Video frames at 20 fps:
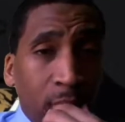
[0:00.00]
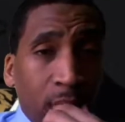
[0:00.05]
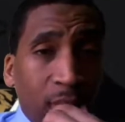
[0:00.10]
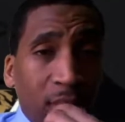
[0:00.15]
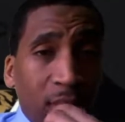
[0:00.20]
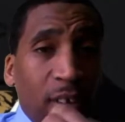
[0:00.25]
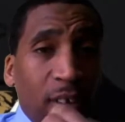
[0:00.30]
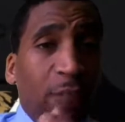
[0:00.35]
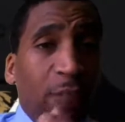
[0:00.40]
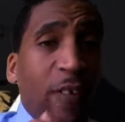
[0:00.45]

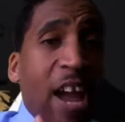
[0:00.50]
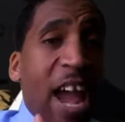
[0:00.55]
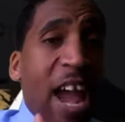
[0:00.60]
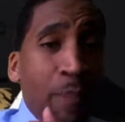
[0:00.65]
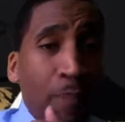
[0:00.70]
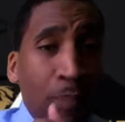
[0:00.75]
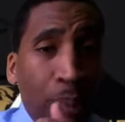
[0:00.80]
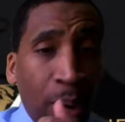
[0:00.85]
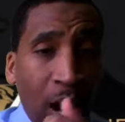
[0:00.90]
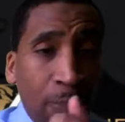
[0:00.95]
The
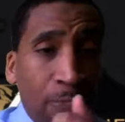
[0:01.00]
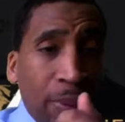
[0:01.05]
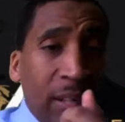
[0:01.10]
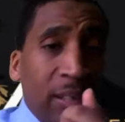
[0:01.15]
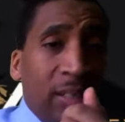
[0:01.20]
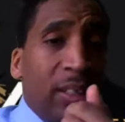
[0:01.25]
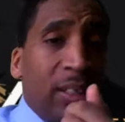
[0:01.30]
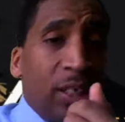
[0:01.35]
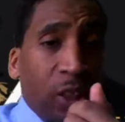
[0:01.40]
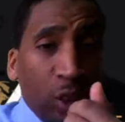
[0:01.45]
Fed
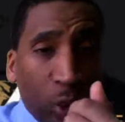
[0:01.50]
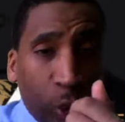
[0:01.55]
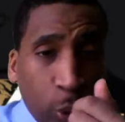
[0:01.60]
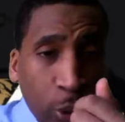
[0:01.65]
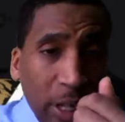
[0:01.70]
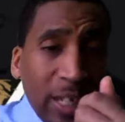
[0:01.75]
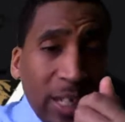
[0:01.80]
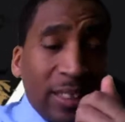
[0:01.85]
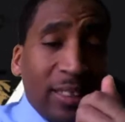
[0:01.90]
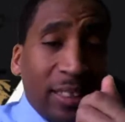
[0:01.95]
pumping
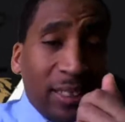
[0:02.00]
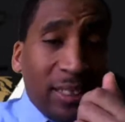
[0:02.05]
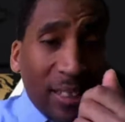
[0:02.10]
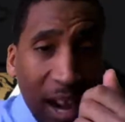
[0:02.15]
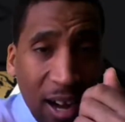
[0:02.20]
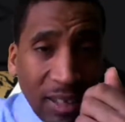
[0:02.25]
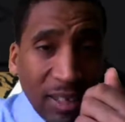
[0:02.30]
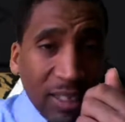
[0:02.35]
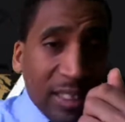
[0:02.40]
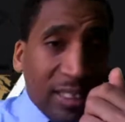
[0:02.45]
trillions of
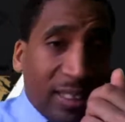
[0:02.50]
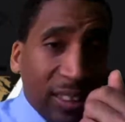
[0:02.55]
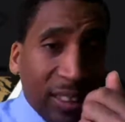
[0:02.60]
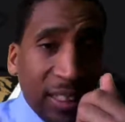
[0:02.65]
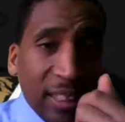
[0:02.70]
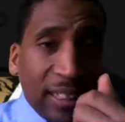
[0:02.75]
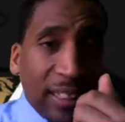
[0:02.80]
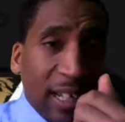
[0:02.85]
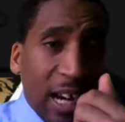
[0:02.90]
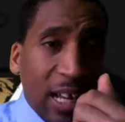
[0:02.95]
dollars into the
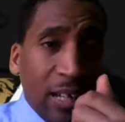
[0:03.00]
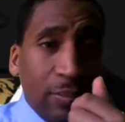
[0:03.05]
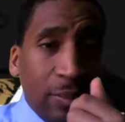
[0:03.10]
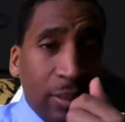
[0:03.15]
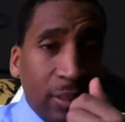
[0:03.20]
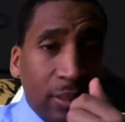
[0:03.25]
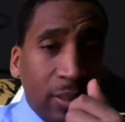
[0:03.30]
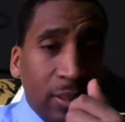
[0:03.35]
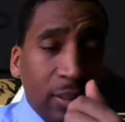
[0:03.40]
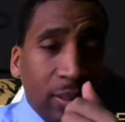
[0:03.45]
economy,
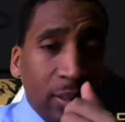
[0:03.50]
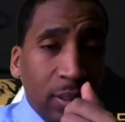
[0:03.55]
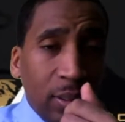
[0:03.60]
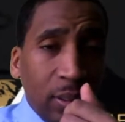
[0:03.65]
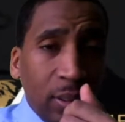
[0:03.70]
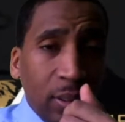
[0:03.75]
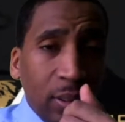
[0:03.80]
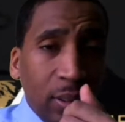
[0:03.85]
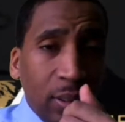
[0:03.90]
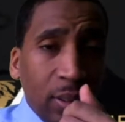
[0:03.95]

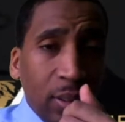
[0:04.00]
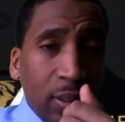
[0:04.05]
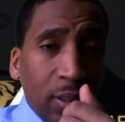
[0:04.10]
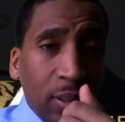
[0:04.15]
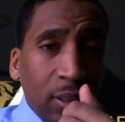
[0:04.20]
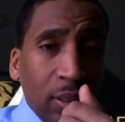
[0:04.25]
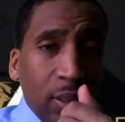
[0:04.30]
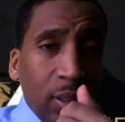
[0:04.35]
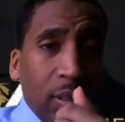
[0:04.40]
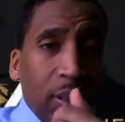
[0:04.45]

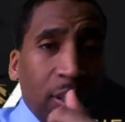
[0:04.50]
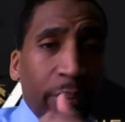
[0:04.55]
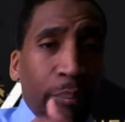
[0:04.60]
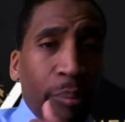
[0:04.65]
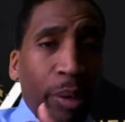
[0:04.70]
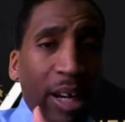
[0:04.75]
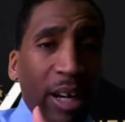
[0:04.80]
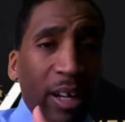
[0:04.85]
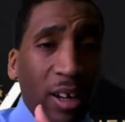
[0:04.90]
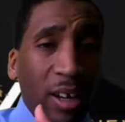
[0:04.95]

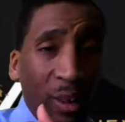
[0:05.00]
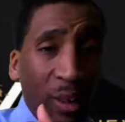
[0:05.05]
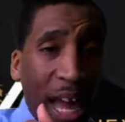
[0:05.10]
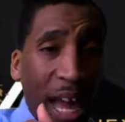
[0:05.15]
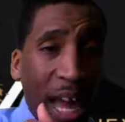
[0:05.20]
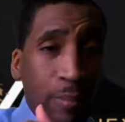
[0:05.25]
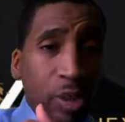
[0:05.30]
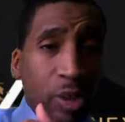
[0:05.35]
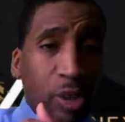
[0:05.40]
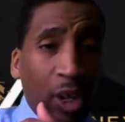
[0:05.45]
But it looked
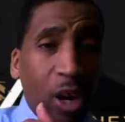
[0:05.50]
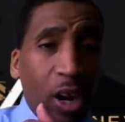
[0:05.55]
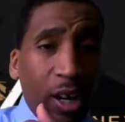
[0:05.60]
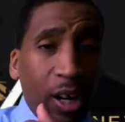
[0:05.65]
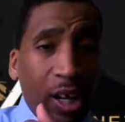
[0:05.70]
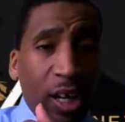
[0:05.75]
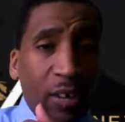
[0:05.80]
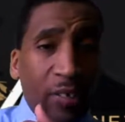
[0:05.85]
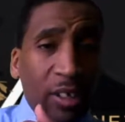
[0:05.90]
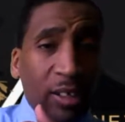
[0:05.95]
like majority
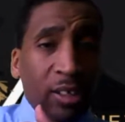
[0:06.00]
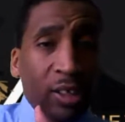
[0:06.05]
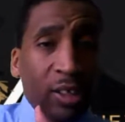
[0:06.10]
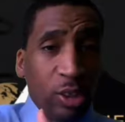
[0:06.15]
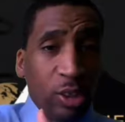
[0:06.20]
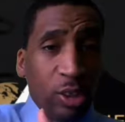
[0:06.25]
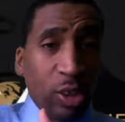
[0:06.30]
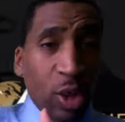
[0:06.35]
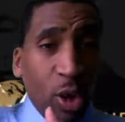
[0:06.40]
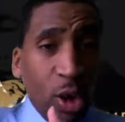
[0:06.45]
of it
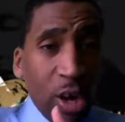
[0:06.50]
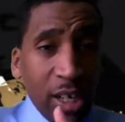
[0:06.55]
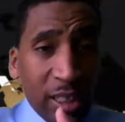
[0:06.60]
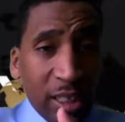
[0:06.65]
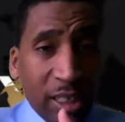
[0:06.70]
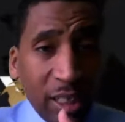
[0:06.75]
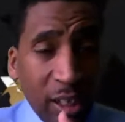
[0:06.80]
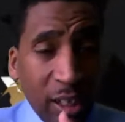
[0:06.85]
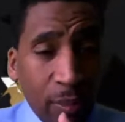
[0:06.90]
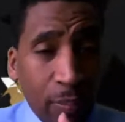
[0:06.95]
going
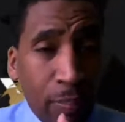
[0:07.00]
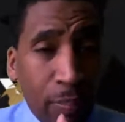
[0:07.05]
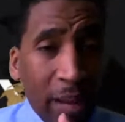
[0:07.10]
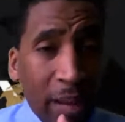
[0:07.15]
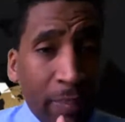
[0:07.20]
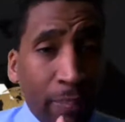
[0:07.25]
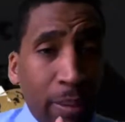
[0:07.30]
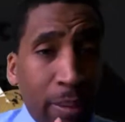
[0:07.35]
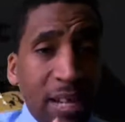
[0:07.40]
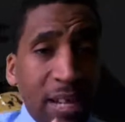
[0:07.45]
into the big
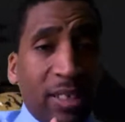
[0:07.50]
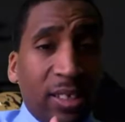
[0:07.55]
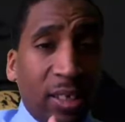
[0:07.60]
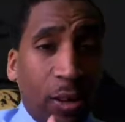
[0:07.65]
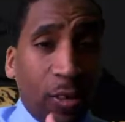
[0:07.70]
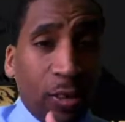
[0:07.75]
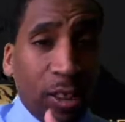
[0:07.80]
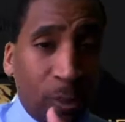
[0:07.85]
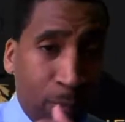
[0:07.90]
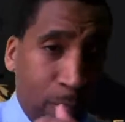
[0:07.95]
business
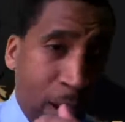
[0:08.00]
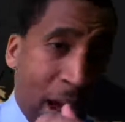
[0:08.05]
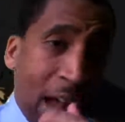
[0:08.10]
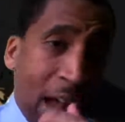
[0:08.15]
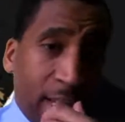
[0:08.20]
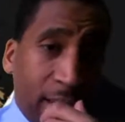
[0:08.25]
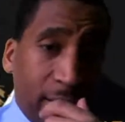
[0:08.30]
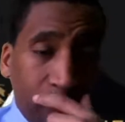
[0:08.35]
owner's pocket.